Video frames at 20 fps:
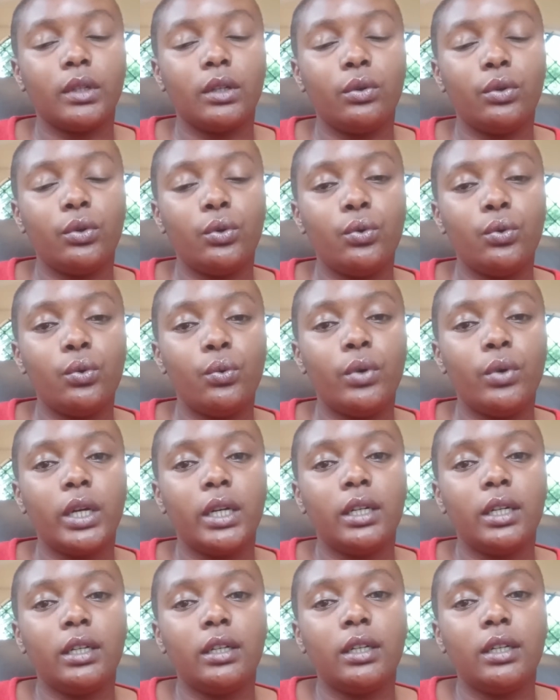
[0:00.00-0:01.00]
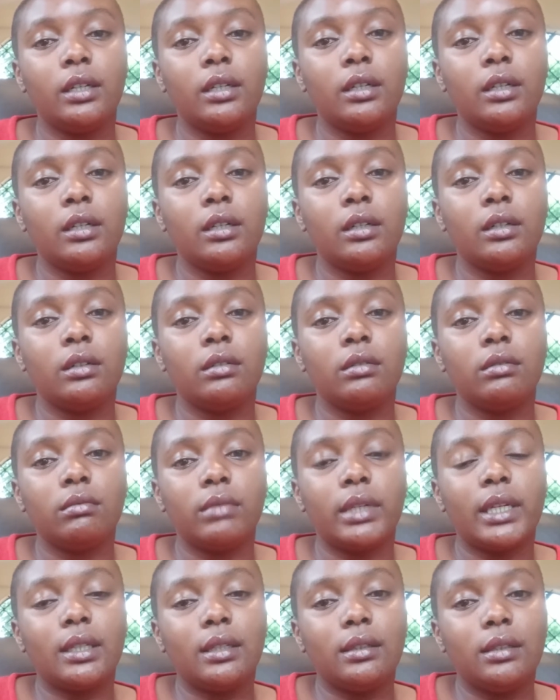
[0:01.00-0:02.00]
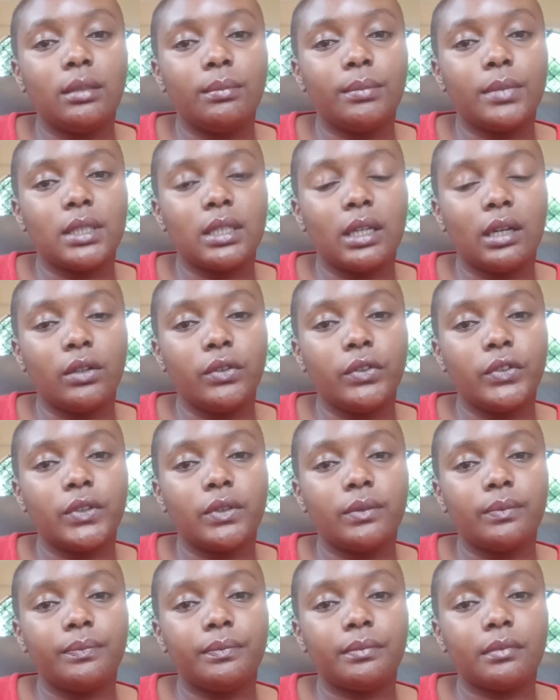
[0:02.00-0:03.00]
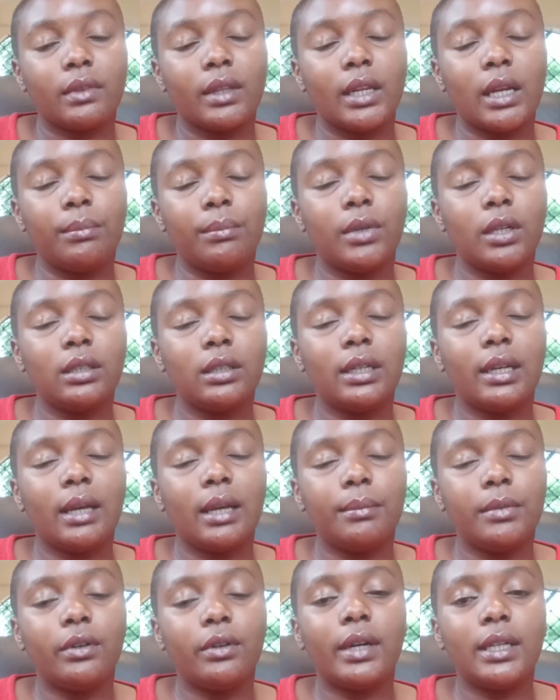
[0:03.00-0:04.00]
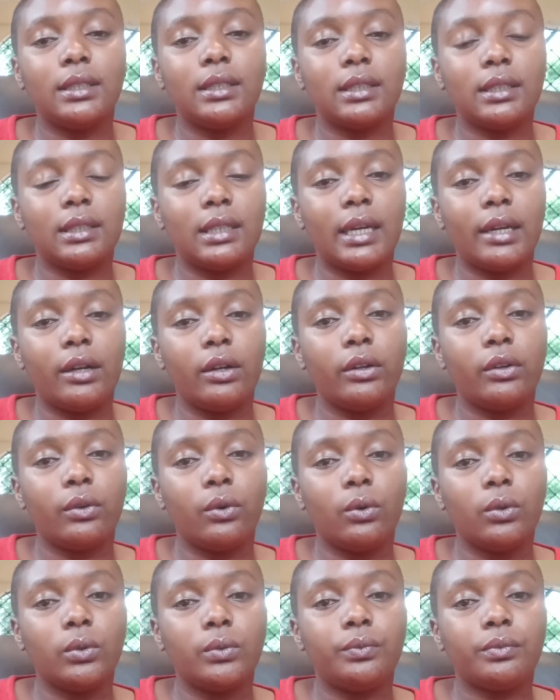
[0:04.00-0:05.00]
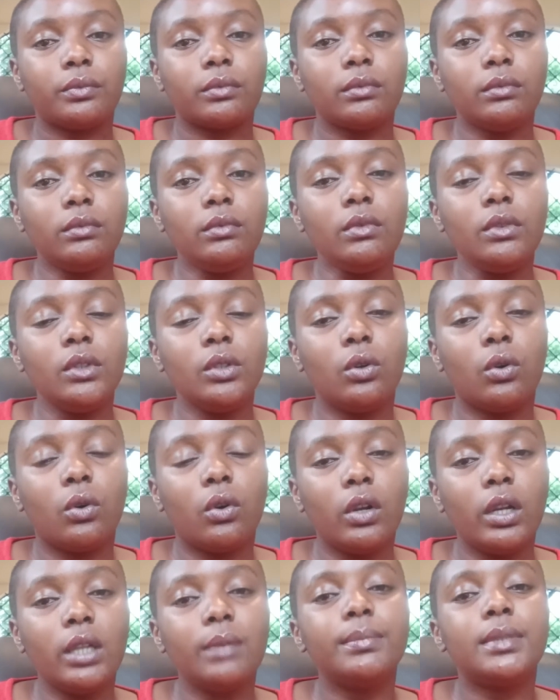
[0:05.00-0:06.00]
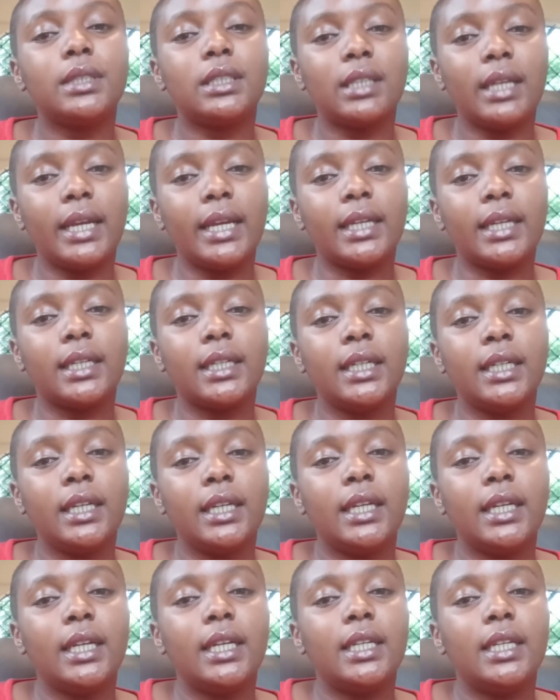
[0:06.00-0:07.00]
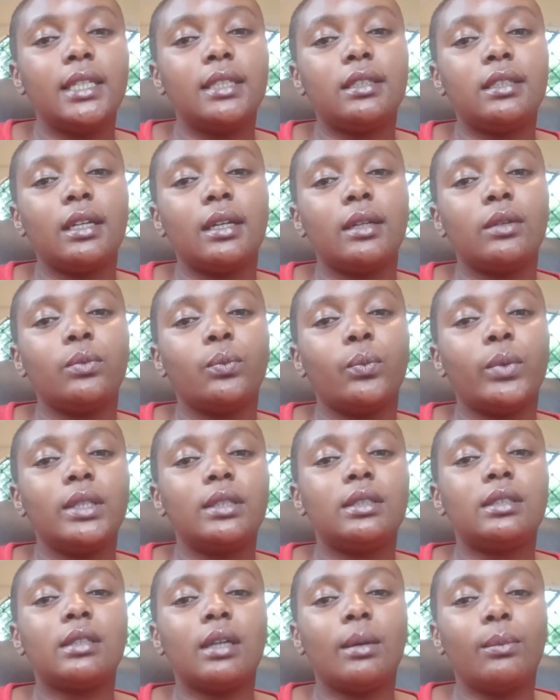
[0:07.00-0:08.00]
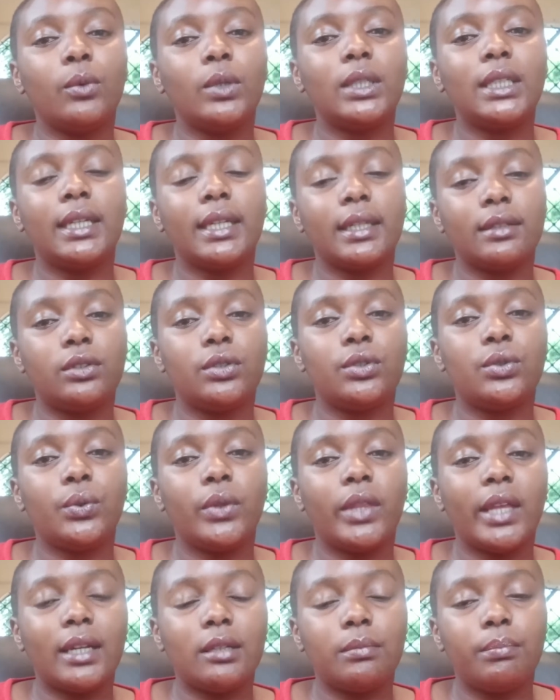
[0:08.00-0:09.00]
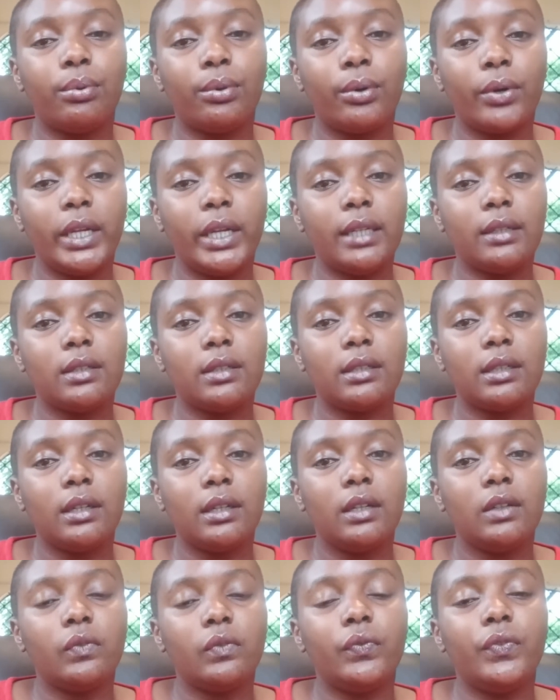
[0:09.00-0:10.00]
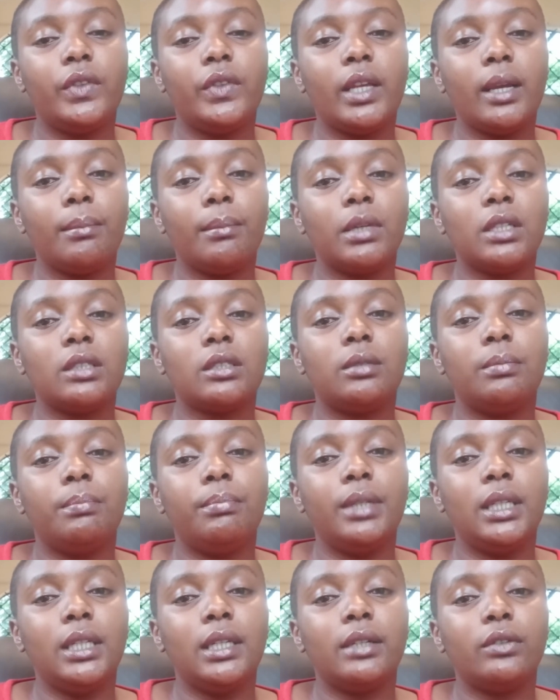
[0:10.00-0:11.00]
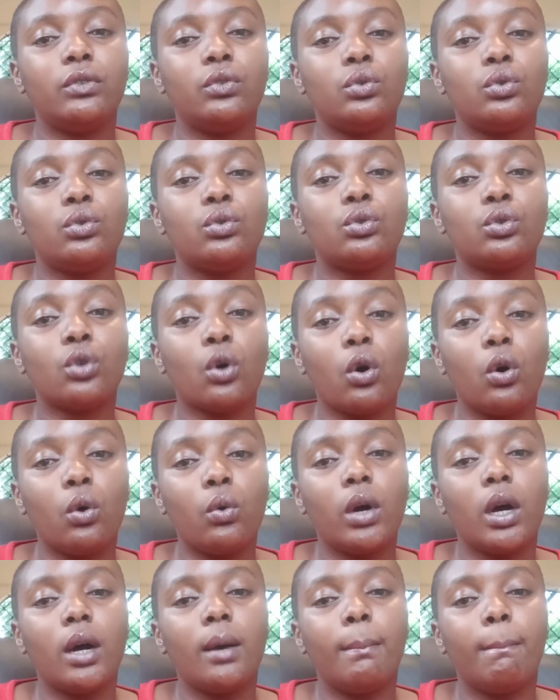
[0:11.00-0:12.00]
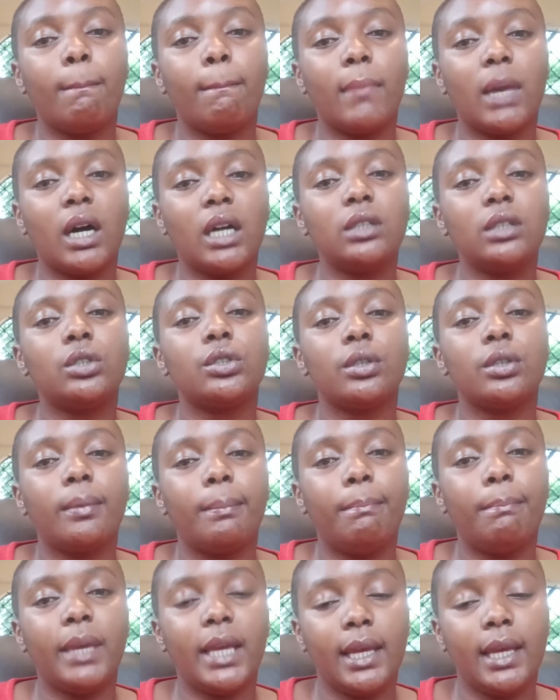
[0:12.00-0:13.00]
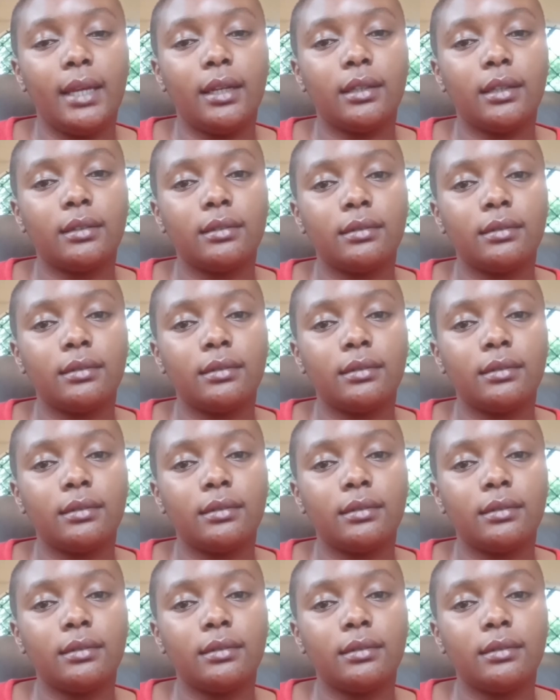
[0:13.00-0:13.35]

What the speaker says: who kill themselves. I'm not glamorizing that at all. All I'm saying is that when someone gets to that point, they must be in so much pain